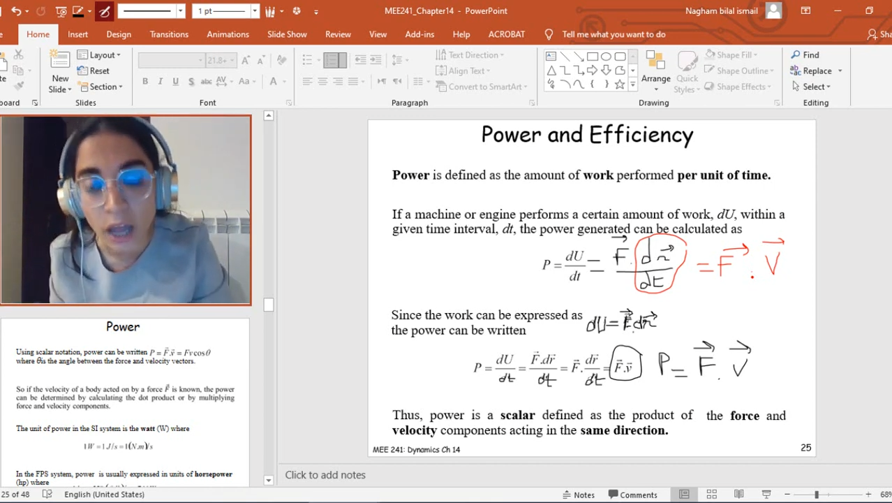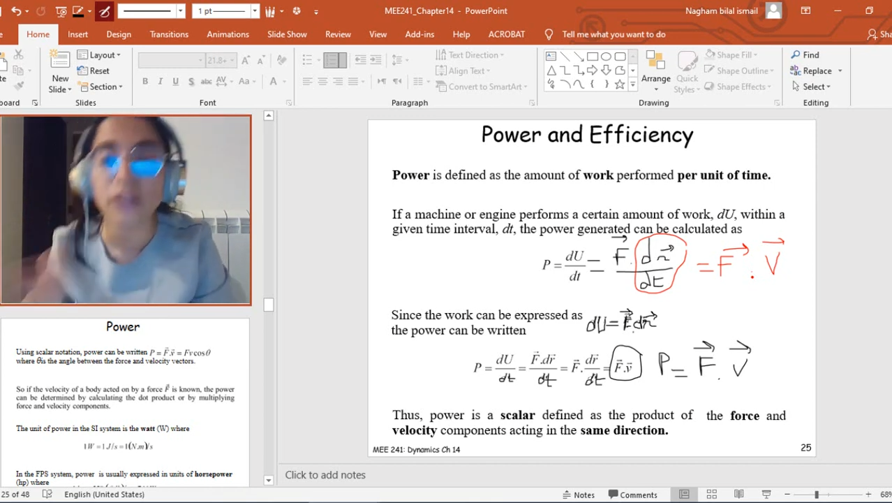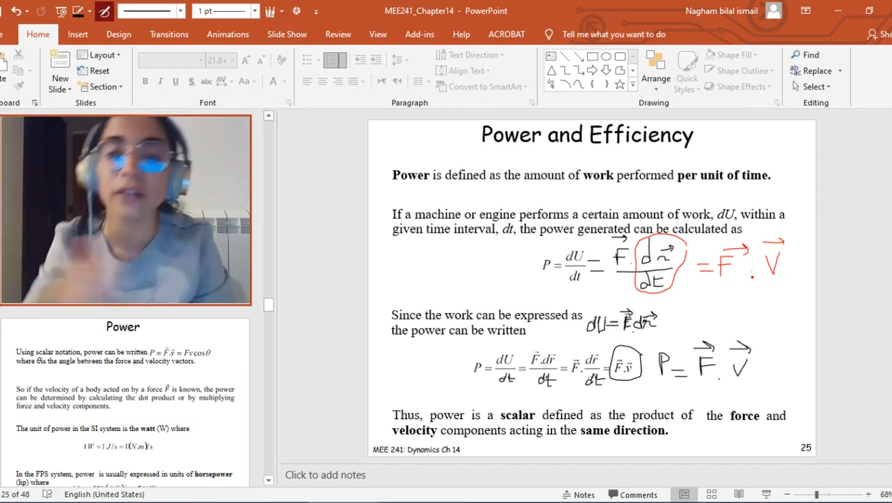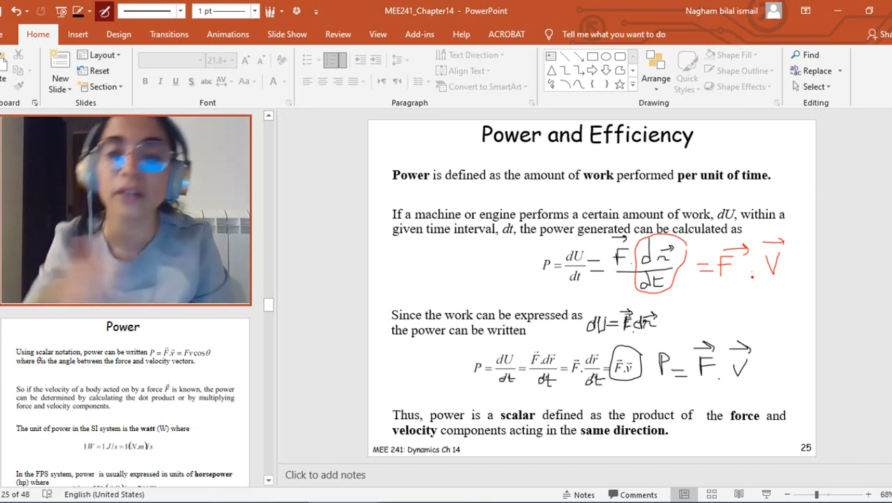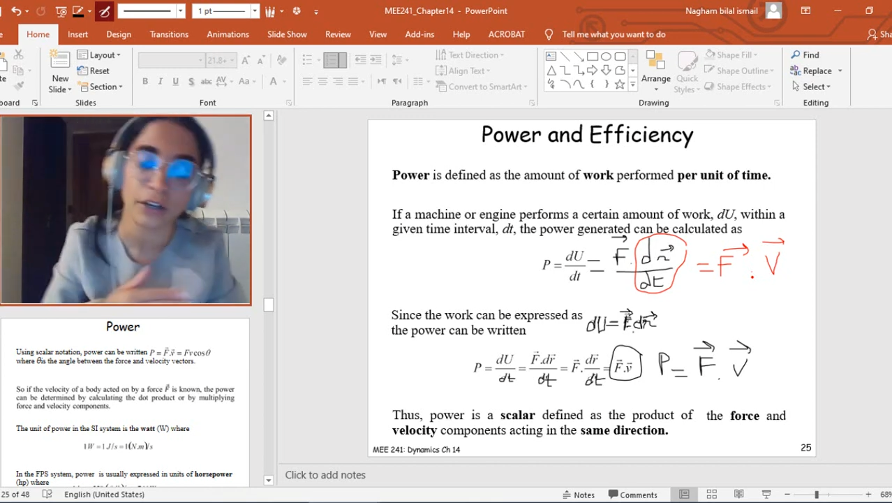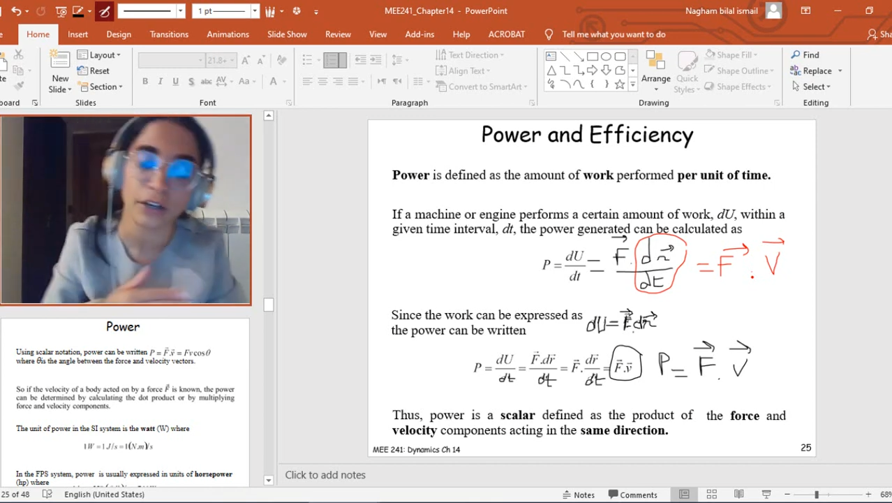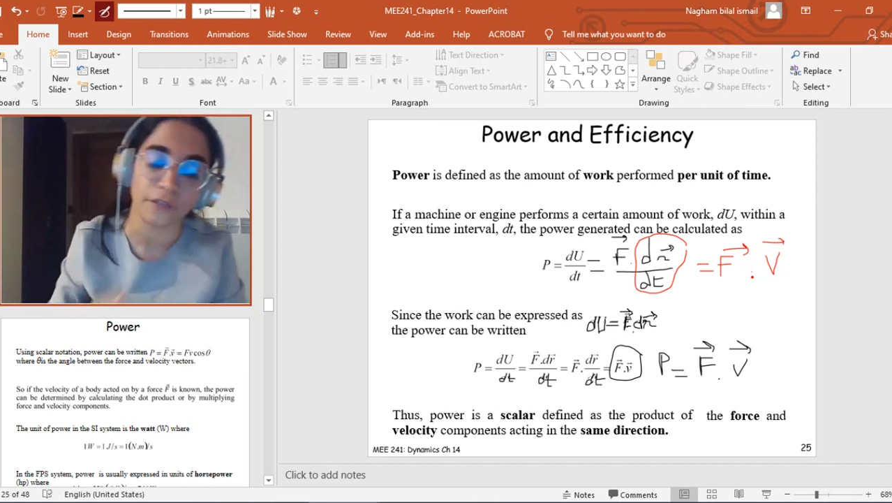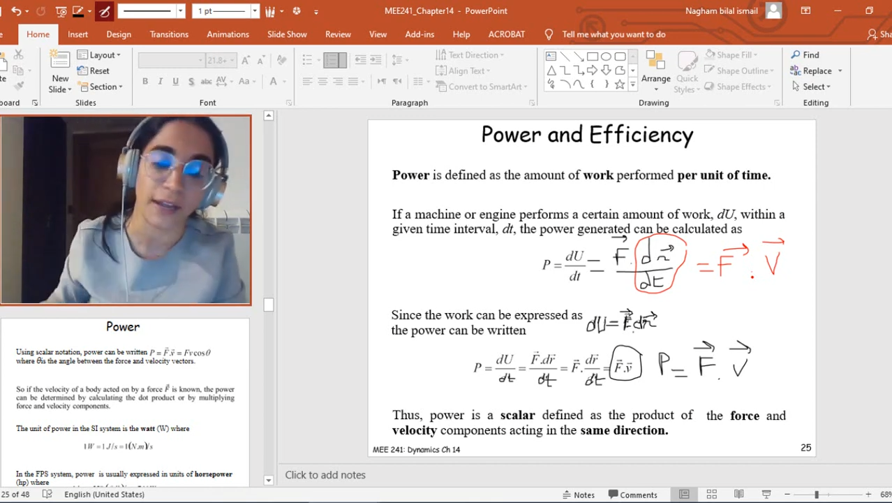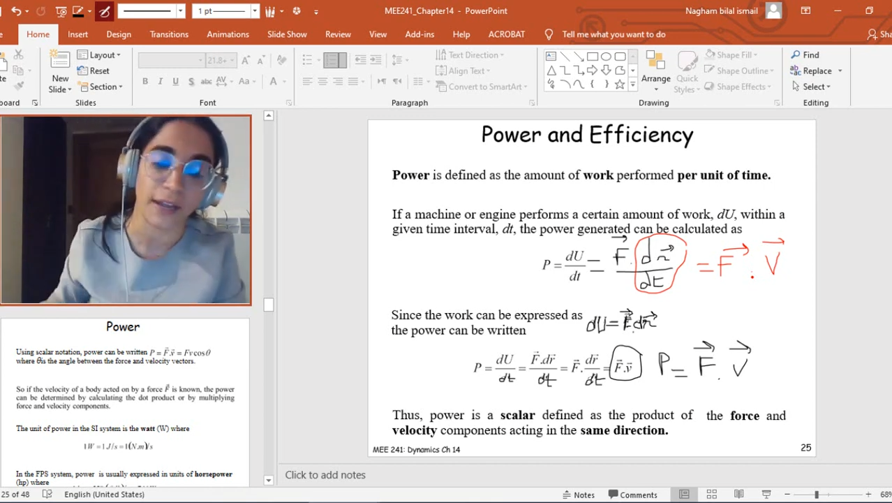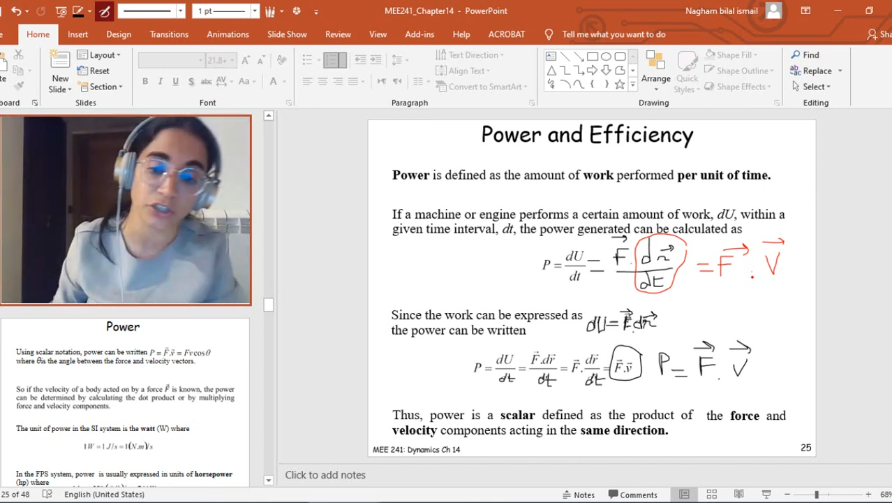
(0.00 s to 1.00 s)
on the line of